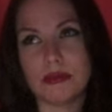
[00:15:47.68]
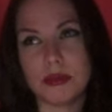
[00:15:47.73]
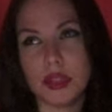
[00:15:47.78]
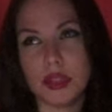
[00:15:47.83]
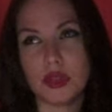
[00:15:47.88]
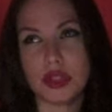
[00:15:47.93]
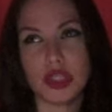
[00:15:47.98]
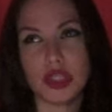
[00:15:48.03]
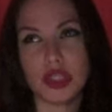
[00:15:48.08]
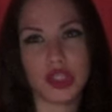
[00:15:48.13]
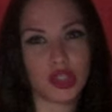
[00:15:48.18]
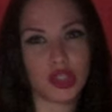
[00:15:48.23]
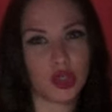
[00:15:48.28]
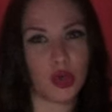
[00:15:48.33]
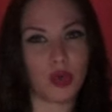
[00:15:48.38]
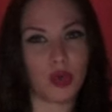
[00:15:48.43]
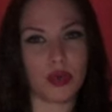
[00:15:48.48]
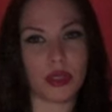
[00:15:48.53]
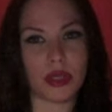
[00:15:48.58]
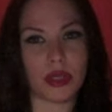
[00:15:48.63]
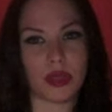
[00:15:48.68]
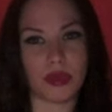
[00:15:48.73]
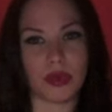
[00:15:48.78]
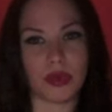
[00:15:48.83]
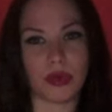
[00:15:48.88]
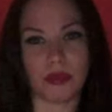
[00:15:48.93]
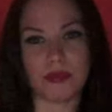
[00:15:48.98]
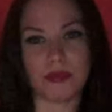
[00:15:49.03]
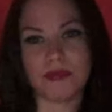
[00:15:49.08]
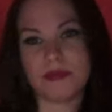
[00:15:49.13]
you can show that
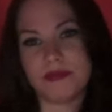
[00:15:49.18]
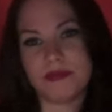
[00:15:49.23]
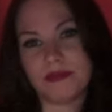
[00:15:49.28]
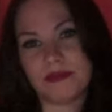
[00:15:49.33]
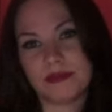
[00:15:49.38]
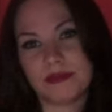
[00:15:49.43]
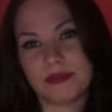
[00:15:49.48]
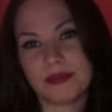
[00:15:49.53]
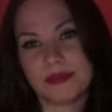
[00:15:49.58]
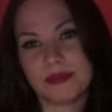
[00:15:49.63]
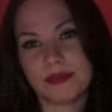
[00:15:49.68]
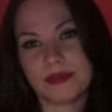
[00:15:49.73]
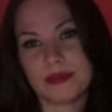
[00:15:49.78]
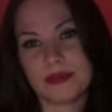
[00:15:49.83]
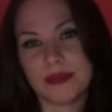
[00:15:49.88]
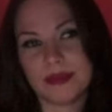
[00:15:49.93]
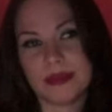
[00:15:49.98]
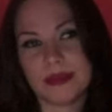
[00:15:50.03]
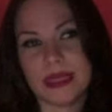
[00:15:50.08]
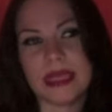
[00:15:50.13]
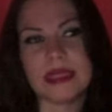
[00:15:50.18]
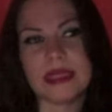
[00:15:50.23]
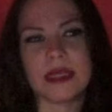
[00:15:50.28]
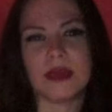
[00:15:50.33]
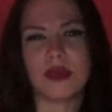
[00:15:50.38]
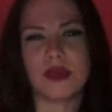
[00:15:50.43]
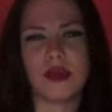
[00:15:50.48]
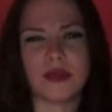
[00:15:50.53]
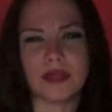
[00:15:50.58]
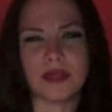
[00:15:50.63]
you're, not
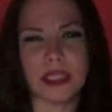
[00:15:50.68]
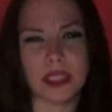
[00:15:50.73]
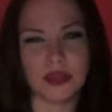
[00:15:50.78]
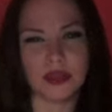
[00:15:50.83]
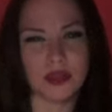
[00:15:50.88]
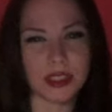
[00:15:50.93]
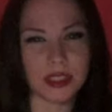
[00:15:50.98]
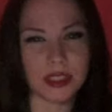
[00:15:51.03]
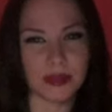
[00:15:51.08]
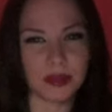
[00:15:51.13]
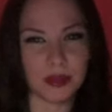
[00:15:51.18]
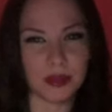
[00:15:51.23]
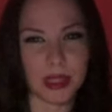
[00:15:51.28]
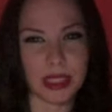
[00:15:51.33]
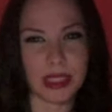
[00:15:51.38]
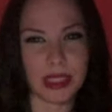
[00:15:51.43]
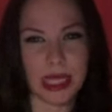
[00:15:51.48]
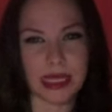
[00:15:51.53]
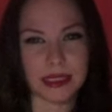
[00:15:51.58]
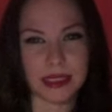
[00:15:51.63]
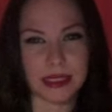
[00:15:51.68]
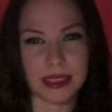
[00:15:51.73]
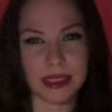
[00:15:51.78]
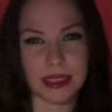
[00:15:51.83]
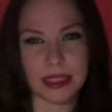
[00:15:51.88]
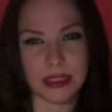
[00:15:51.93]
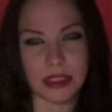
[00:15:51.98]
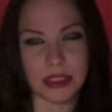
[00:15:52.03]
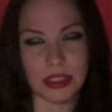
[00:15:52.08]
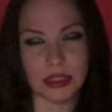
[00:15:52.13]
that you have to get dressed up to be classy,
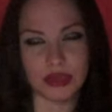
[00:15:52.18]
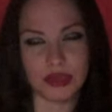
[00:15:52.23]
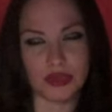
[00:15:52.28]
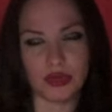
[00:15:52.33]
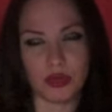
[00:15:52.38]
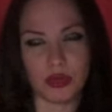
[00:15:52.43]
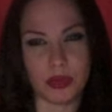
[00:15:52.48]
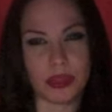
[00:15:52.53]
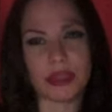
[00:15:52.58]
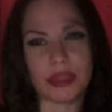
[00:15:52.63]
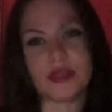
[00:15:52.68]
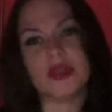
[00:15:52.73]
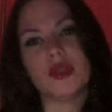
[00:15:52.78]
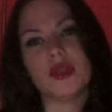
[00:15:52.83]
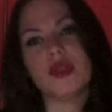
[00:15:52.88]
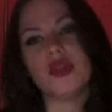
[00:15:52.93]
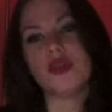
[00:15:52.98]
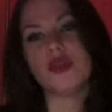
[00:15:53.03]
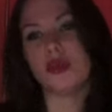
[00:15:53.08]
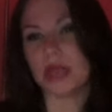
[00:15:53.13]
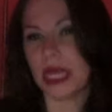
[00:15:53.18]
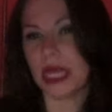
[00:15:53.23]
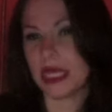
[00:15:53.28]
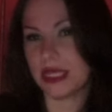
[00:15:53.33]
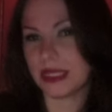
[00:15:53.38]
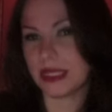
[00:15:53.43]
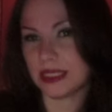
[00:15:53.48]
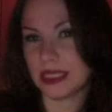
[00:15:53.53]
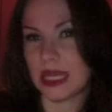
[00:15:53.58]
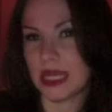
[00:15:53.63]
that's not true, but you like
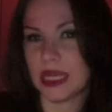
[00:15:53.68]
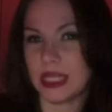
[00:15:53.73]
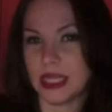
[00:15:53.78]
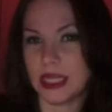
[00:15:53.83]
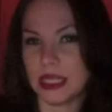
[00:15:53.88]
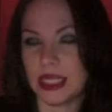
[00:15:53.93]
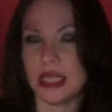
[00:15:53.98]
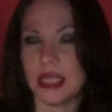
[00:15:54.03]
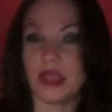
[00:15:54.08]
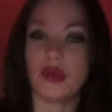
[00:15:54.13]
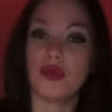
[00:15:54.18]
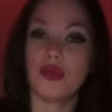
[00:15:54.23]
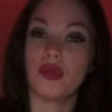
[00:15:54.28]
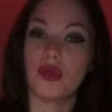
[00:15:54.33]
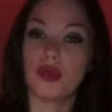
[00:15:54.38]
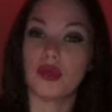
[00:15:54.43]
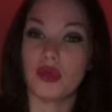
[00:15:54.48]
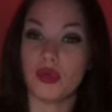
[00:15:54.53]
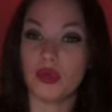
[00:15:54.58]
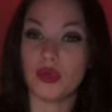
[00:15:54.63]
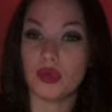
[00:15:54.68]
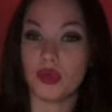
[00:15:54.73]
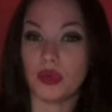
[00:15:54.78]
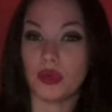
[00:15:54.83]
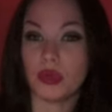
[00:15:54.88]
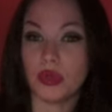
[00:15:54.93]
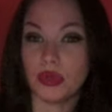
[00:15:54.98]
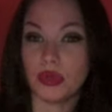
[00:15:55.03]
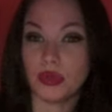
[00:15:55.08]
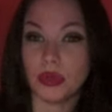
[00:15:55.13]
this kind of thing. You
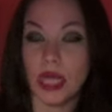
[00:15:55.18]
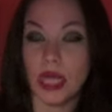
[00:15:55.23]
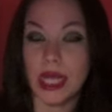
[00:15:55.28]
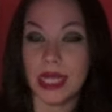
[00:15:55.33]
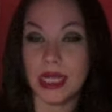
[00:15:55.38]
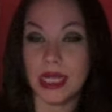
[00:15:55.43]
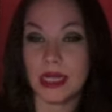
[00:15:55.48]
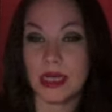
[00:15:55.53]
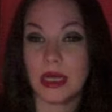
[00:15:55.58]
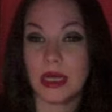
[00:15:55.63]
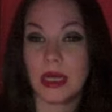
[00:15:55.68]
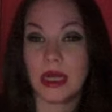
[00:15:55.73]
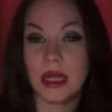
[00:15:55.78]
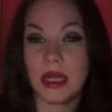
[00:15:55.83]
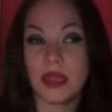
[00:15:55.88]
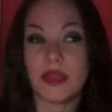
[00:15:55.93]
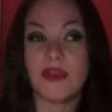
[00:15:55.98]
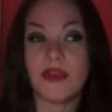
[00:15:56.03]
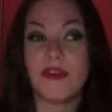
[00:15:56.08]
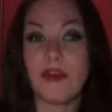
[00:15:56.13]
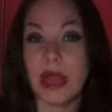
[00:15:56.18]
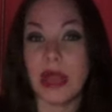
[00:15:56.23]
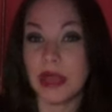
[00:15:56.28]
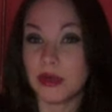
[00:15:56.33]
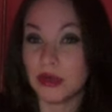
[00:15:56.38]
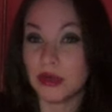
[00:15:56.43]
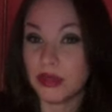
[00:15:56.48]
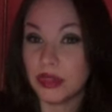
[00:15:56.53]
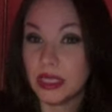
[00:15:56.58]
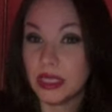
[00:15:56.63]
like the
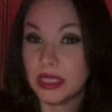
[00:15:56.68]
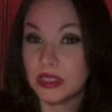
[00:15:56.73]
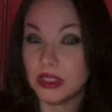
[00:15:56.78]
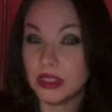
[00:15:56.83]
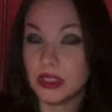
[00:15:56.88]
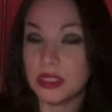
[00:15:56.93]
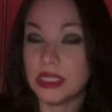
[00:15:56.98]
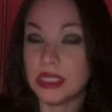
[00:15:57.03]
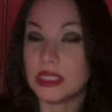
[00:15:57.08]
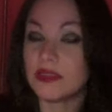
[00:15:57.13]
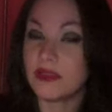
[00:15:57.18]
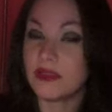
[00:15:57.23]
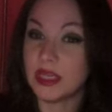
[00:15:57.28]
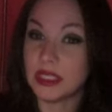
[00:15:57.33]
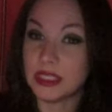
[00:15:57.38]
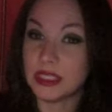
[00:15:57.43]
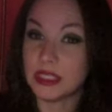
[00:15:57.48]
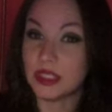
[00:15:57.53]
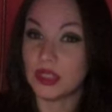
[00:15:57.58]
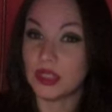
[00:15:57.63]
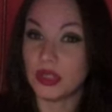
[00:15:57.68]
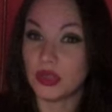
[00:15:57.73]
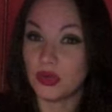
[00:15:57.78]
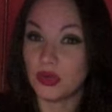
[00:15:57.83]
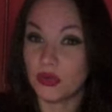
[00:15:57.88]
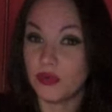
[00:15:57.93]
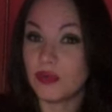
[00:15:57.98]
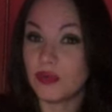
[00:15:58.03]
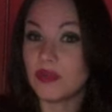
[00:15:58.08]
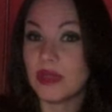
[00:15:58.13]
finer things, because let's face it,
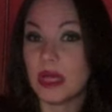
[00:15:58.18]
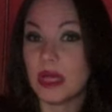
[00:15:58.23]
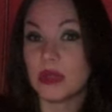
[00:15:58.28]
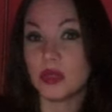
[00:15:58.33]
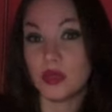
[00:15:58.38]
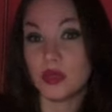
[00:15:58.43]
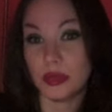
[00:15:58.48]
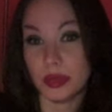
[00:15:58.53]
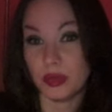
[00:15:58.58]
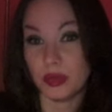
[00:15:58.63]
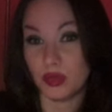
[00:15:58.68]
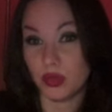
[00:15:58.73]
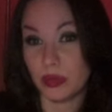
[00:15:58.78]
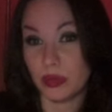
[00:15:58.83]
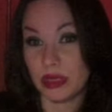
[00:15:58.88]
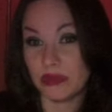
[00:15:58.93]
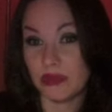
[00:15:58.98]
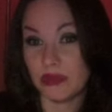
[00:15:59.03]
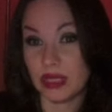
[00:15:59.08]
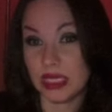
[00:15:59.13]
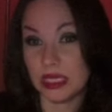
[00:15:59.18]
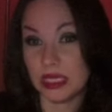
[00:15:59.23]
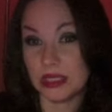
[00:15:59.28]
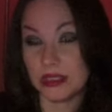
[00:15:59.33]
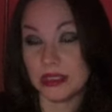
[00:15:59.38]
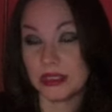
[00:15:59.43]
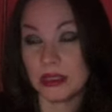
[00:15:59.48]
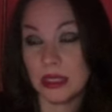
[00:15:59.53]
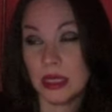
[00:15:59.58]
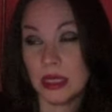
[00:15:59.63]
your fifth house would be ruled by
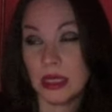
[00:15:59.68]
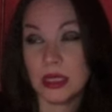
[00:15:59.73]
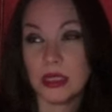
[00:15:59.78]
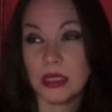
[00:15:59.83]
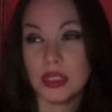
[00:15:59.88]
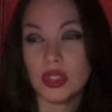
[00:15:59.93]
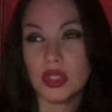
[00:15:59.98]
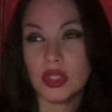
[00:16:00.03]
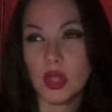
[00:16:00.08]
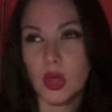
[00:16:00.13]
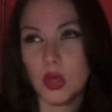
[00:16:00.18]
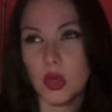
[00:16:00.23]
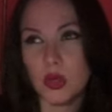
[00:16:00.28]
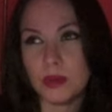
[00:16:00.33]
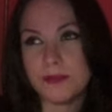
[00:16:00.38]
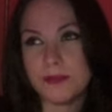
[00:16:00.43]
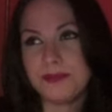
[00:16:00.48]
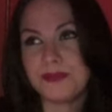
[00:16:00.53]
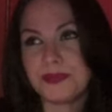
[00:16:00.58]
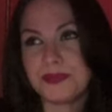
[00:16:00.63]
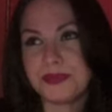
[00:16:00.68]
Venus. So,